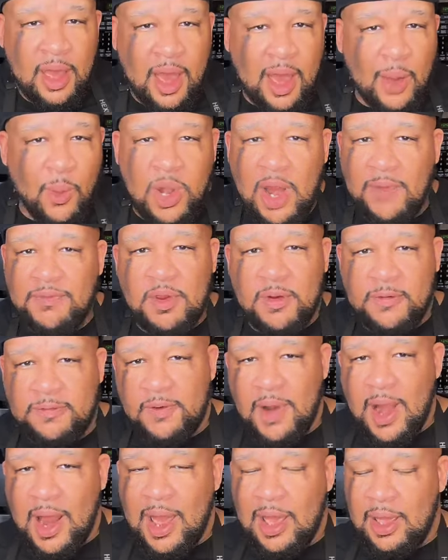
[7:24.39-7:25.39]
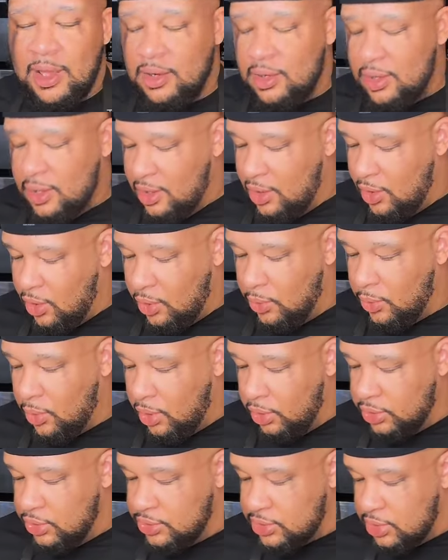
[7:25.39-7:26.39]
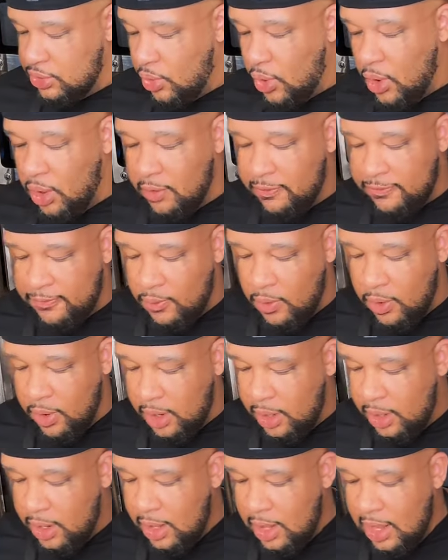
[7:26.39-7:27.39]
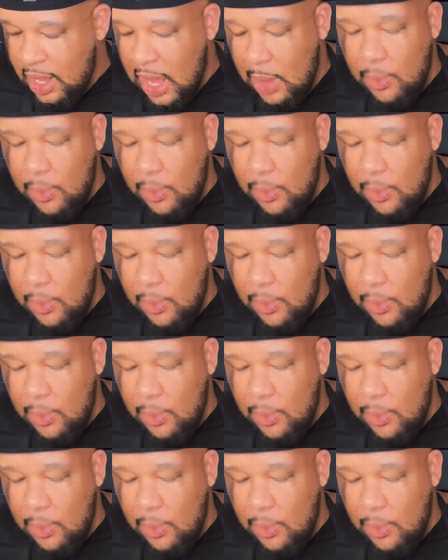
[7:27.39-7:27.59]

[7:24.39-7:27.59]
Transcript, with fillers: uh, whatever you're frying or, or using the oil for.